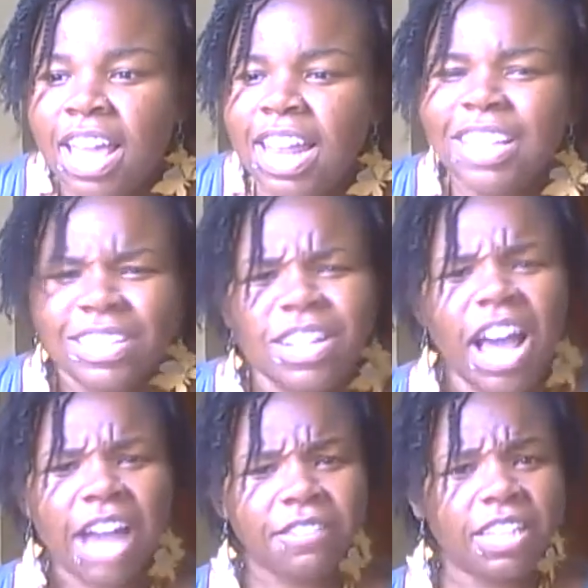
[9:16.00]
And then, you know,
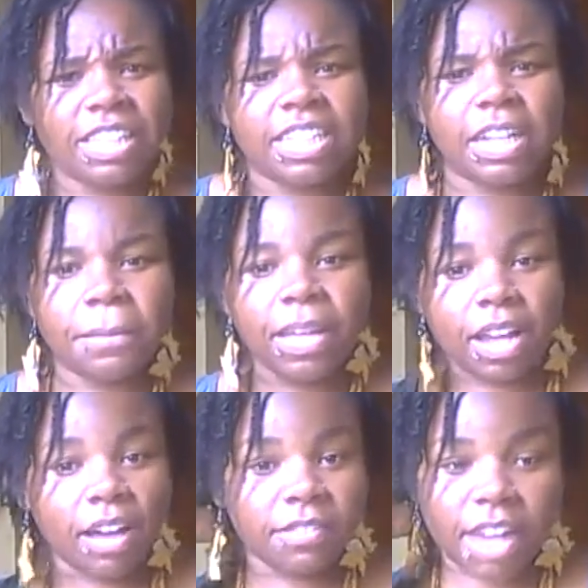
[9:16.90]
I really
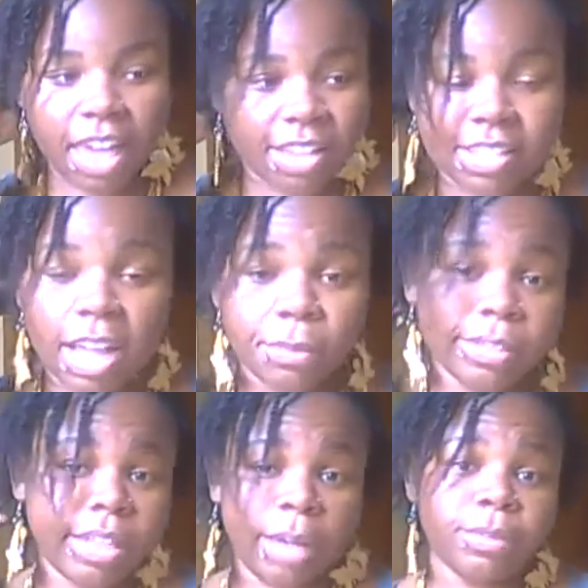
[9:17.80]
commend her for that, because I
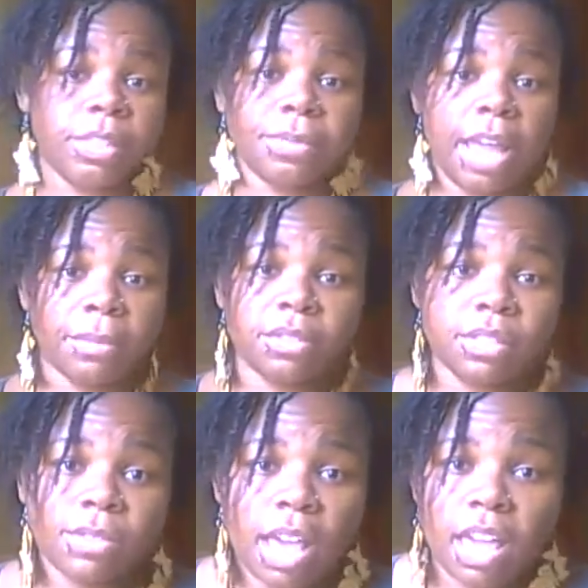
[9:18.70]
wouldn't have been able to
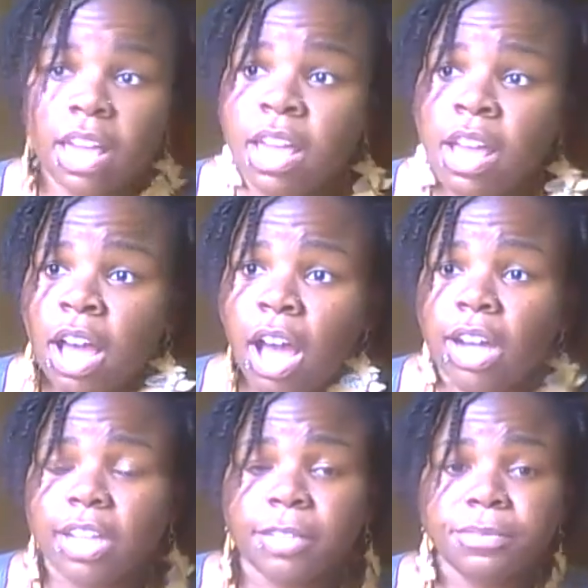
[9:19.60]
do that.
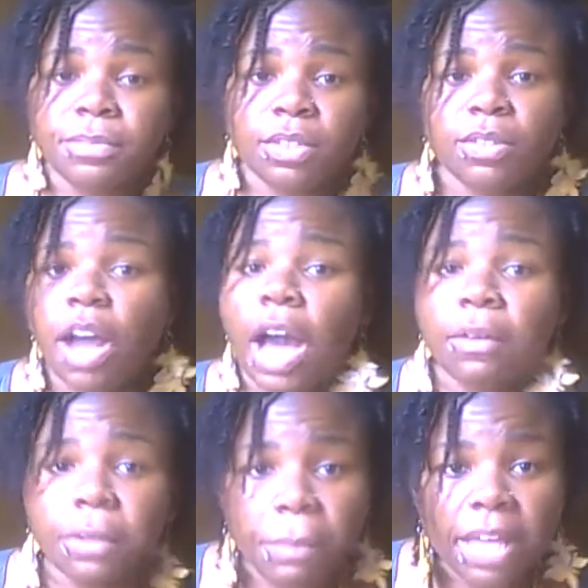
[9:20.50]
You know,
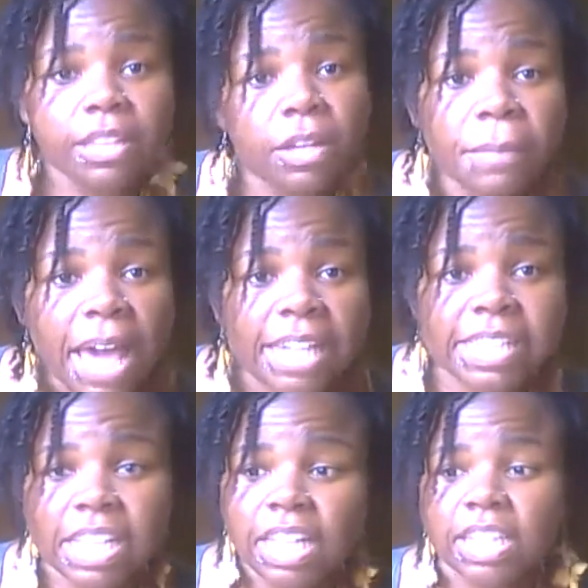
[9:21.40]
I would have met Lil
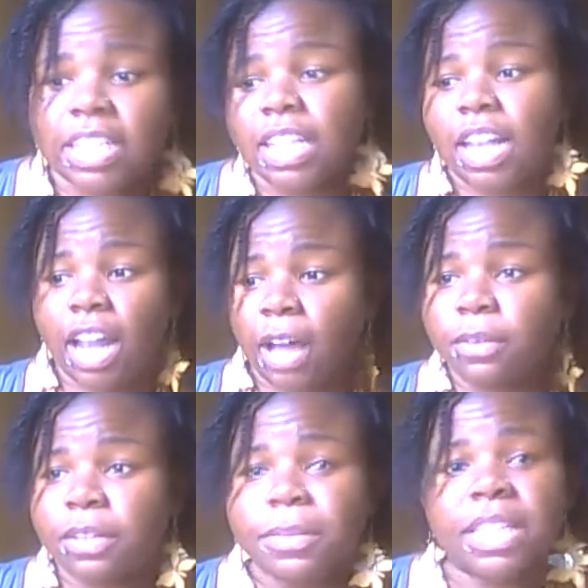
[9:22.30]
Madison, and then I
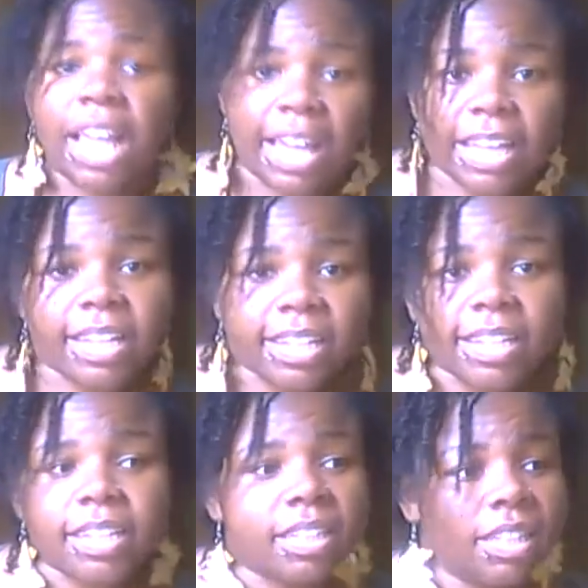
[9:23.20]
would have been like,
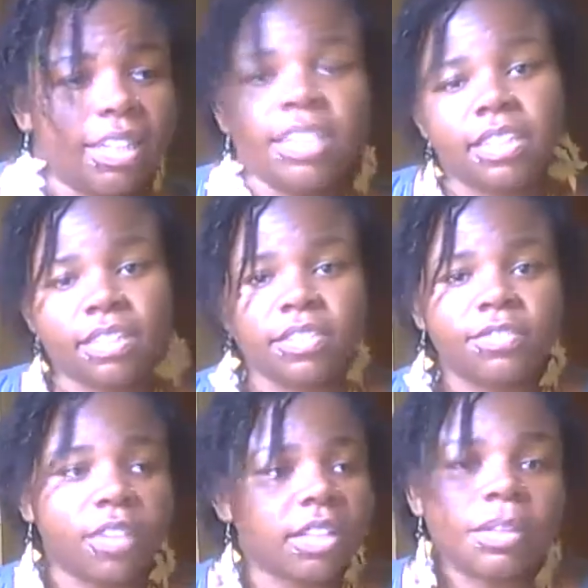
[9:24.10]

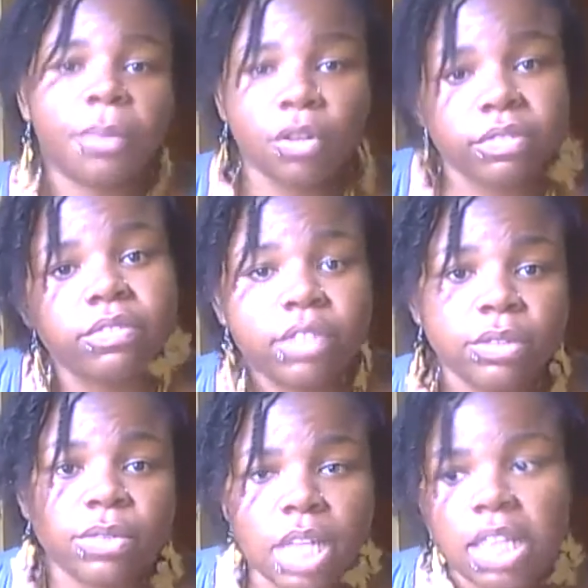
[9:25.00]
fuck the both of
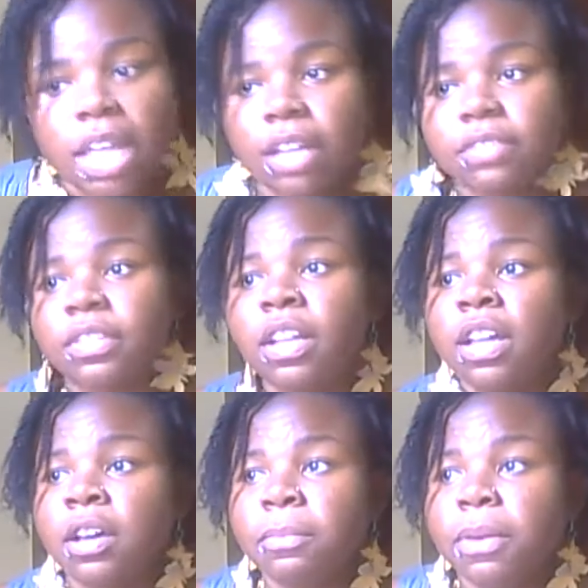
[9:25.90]
you and left.
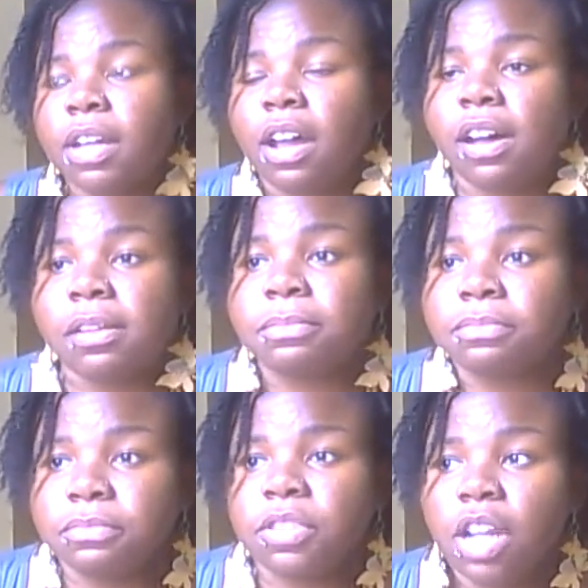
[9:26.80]
But,
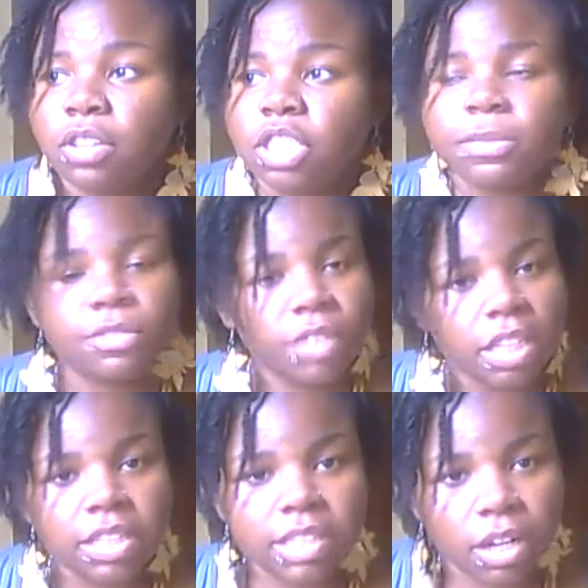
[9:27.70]
you know, she was
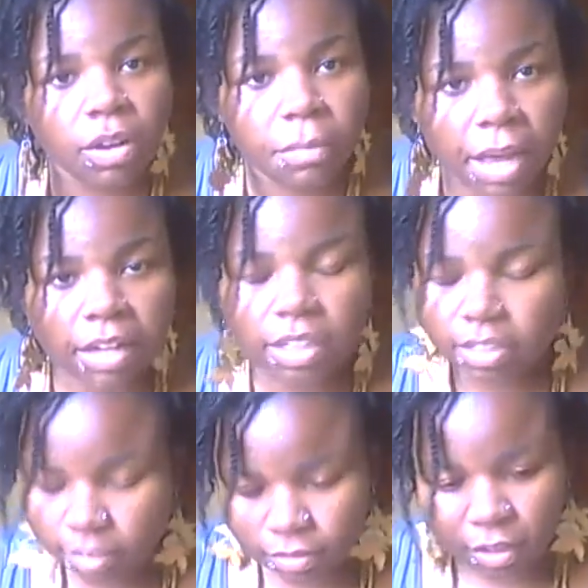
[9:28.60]
really adult about
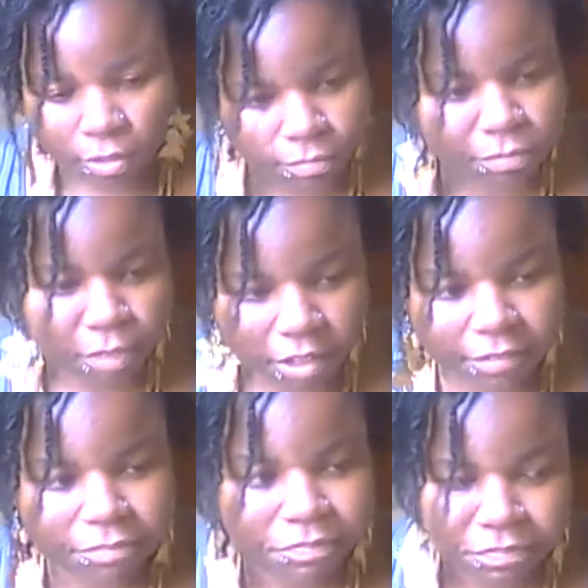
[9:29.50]
it, you
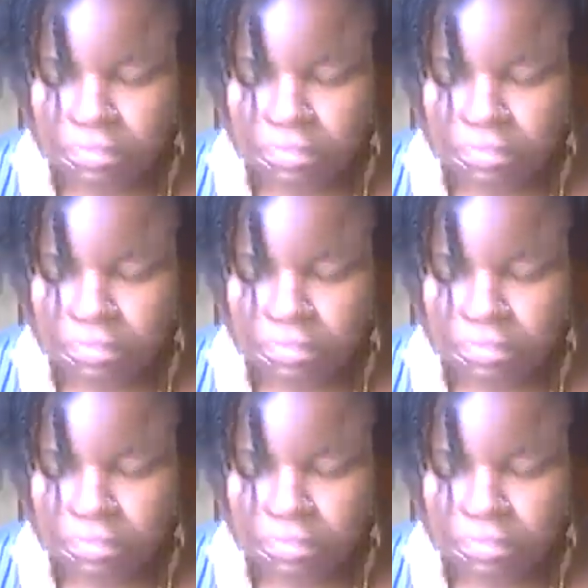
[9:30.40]
know.